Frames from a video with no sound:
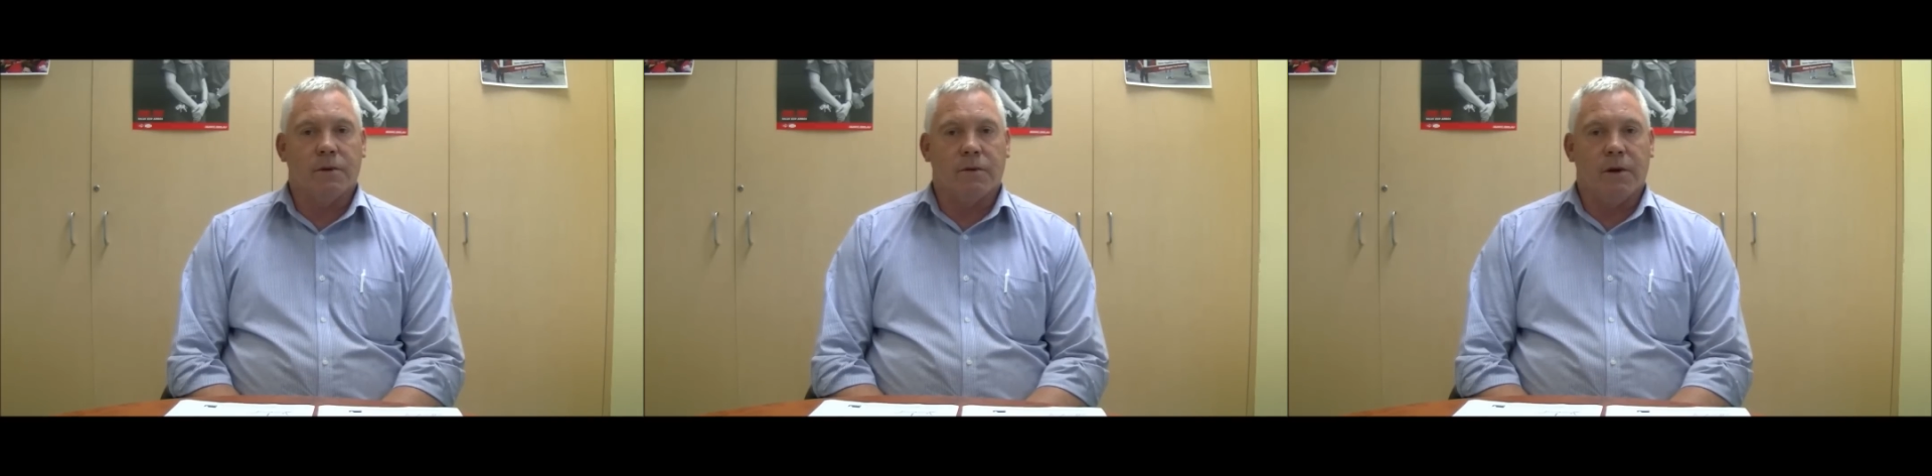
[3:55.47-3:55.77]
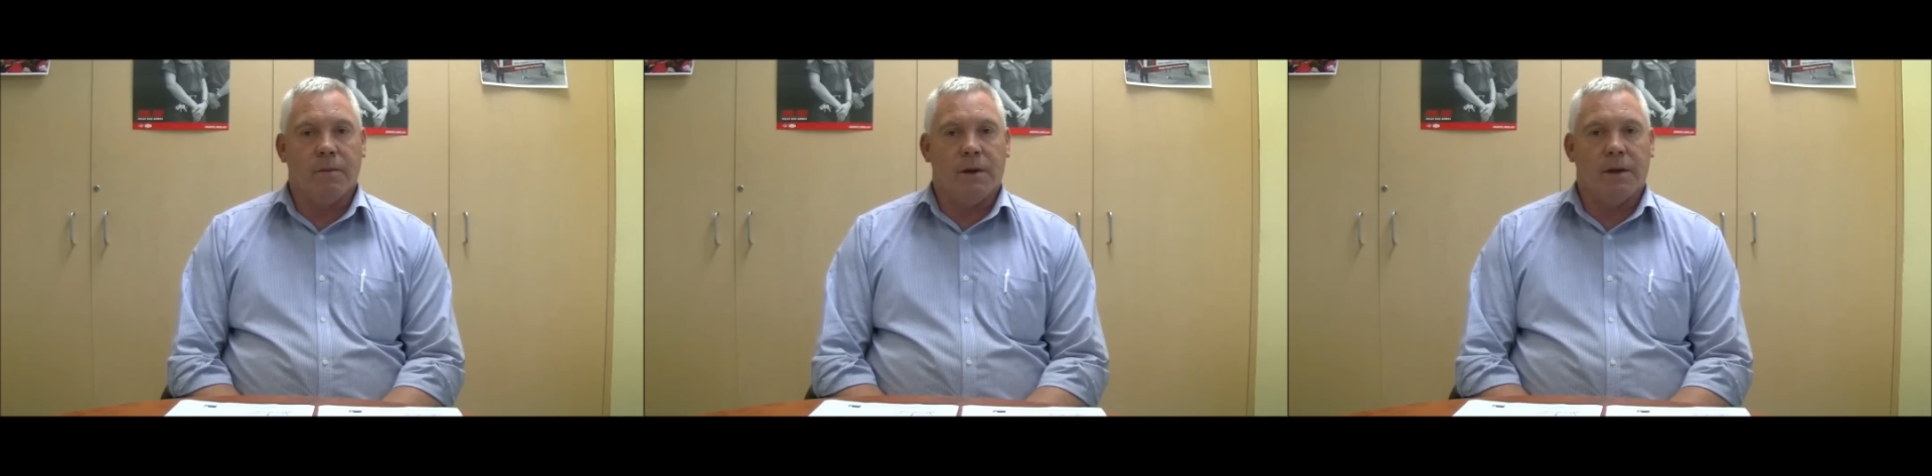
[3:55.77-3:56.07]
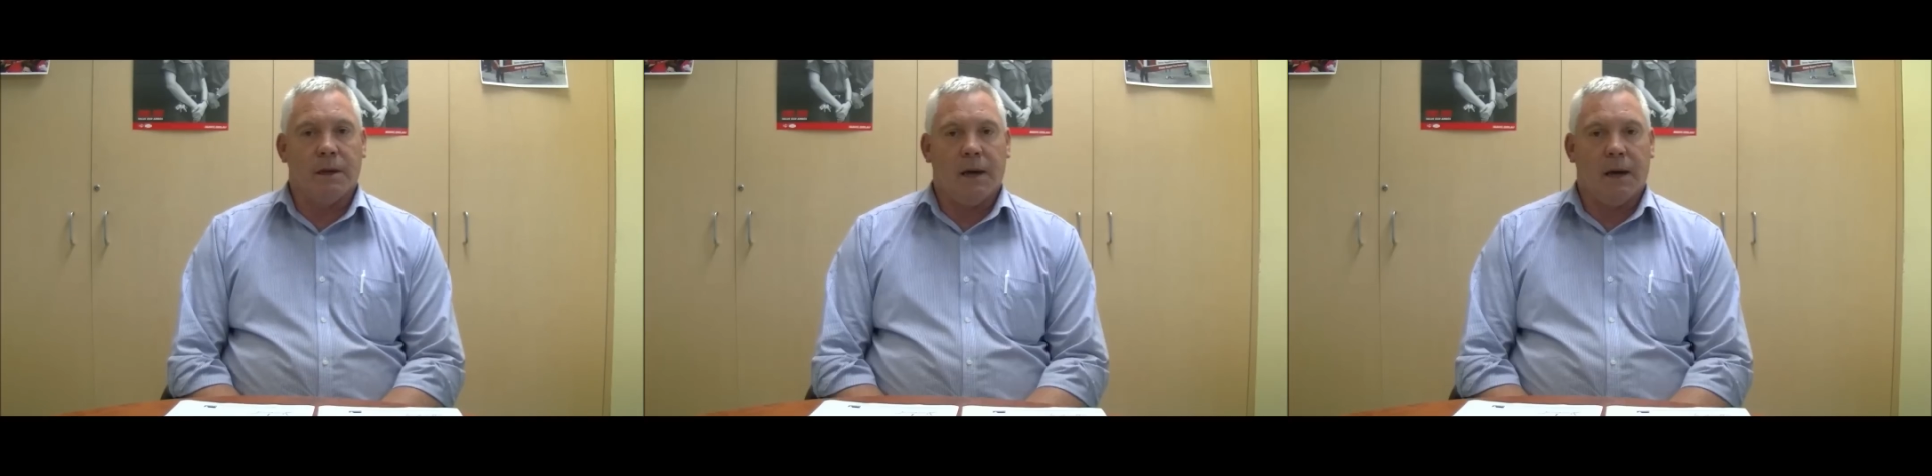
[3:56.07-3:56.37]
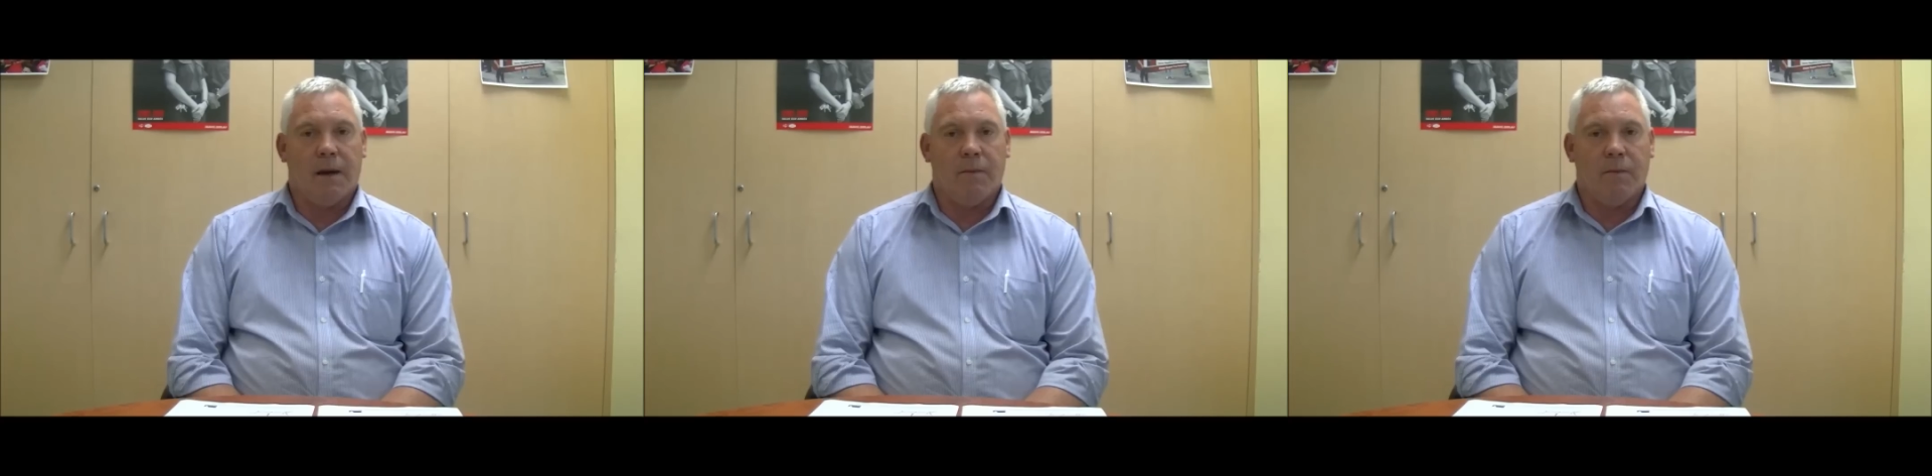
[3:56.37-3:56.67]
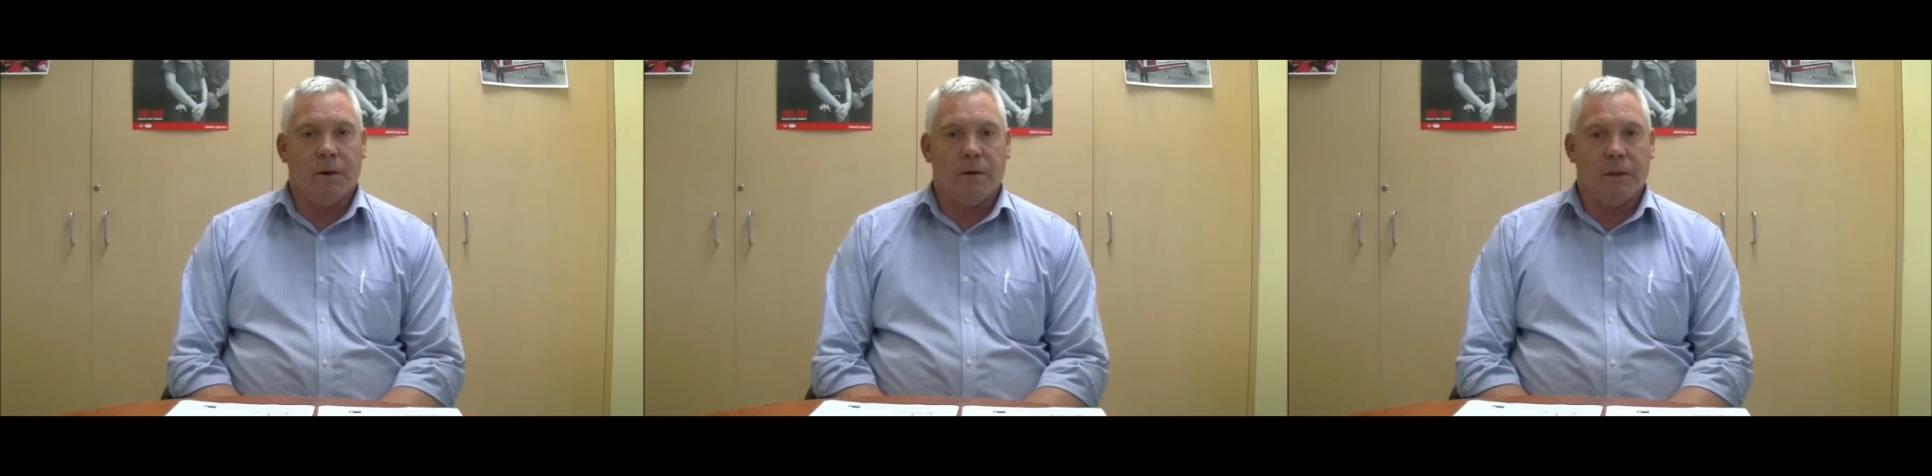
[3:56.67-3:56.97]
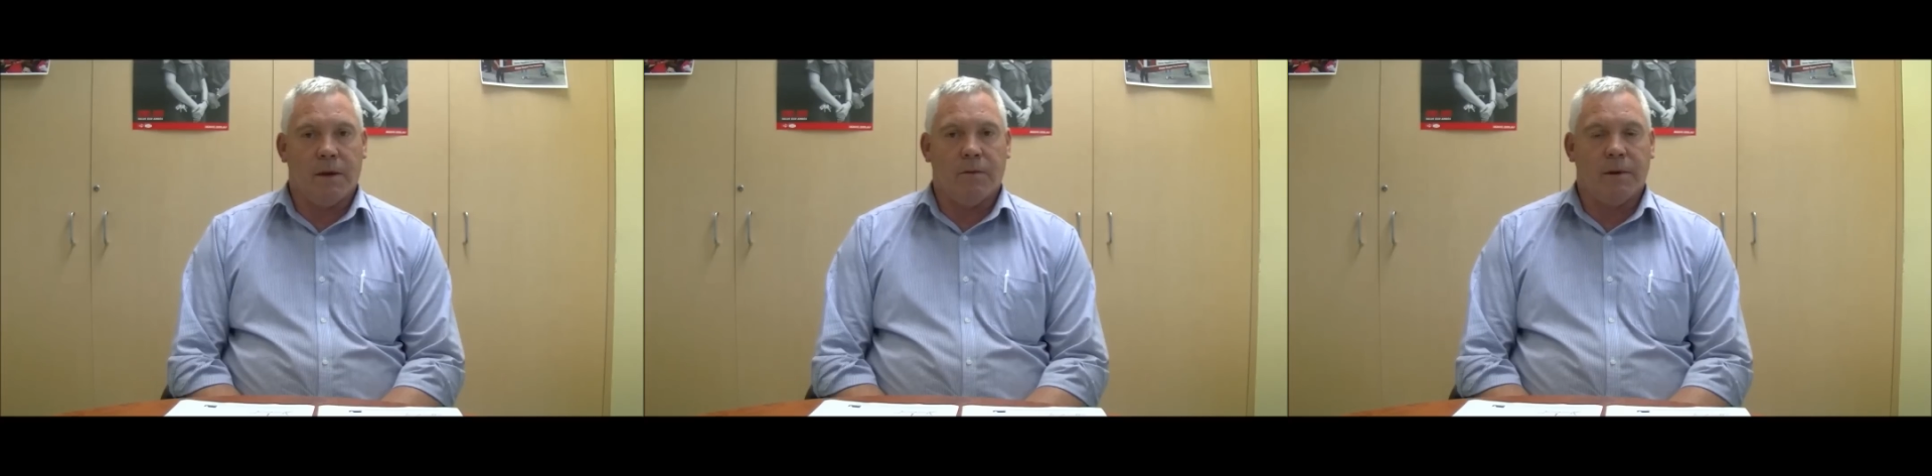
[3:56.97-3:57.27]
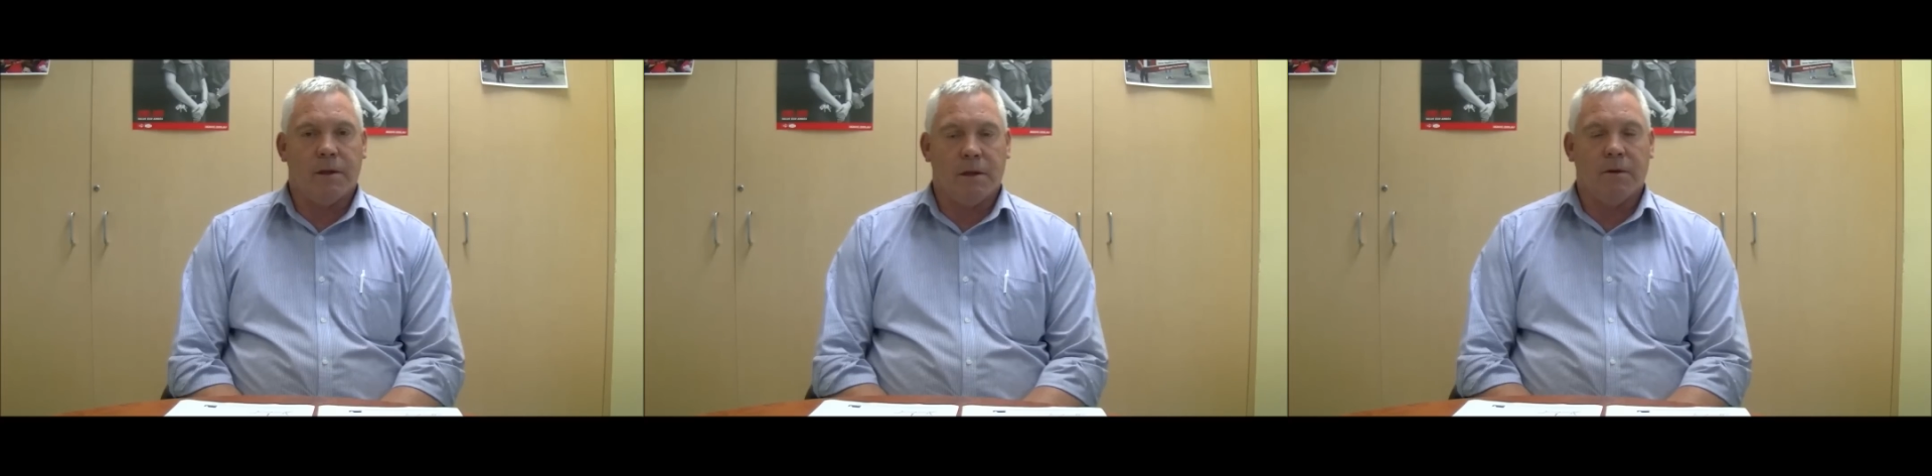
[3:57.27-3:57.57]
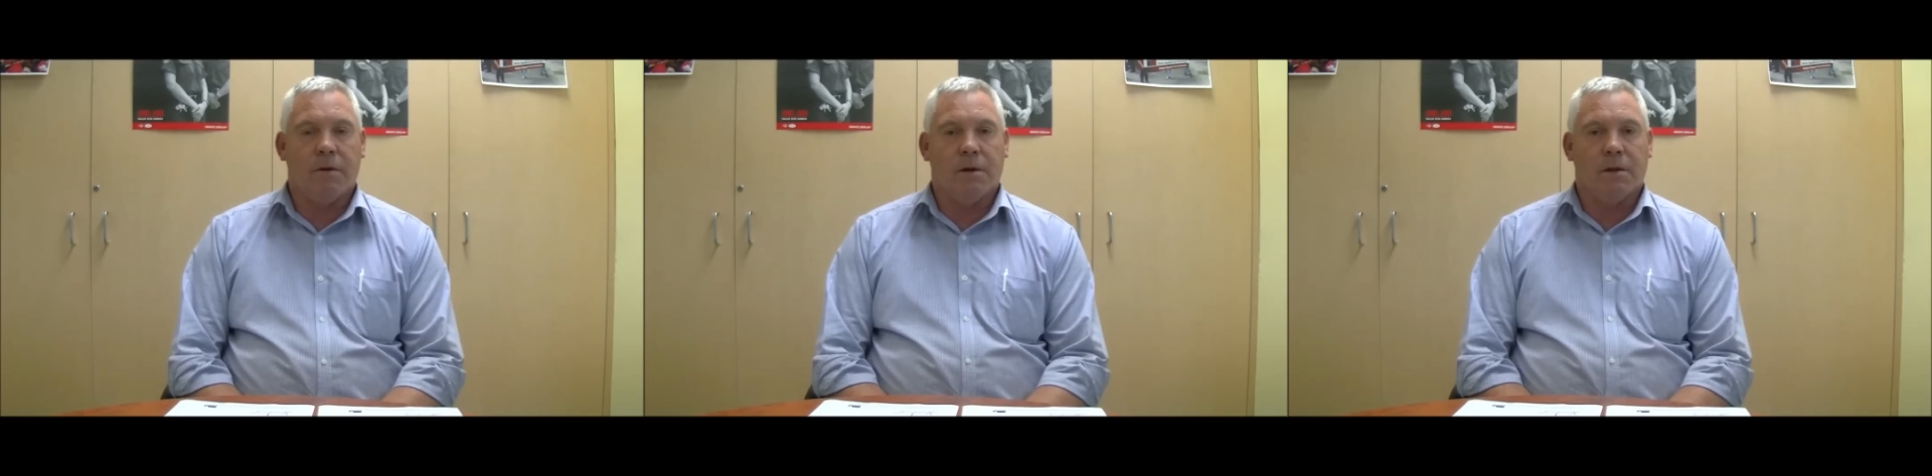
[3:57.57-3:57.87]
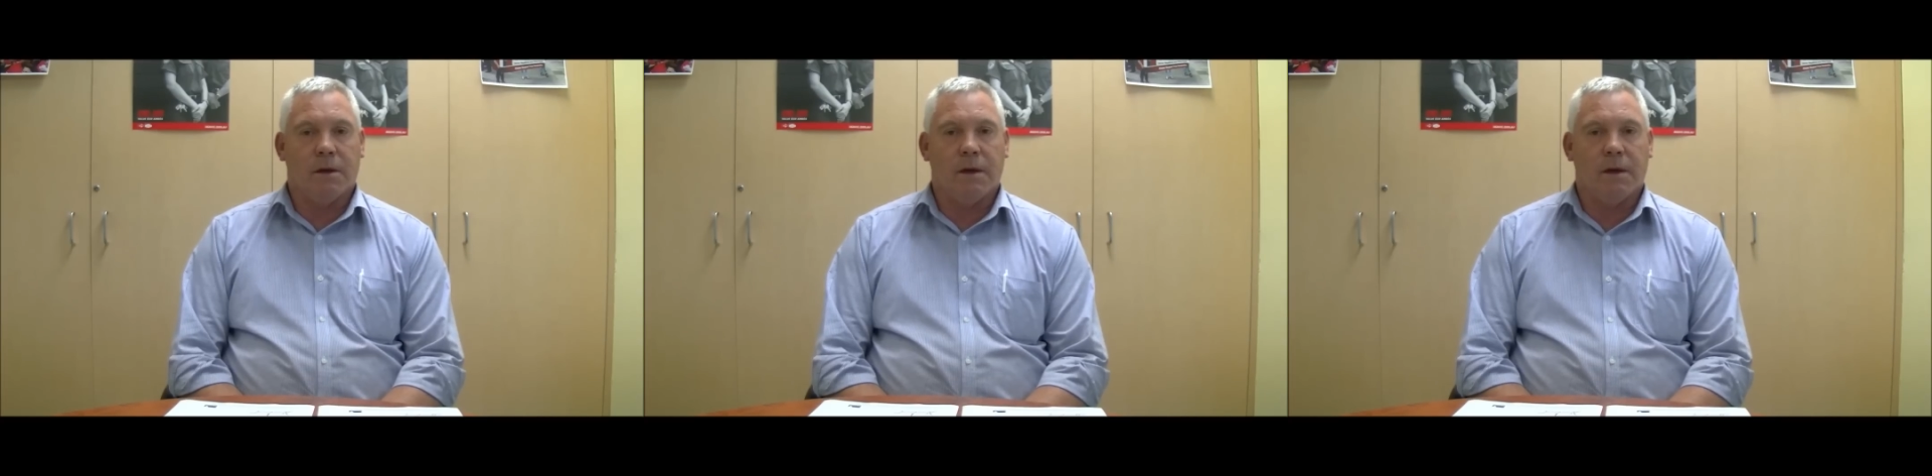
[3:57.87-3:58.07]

agreement, there will be serious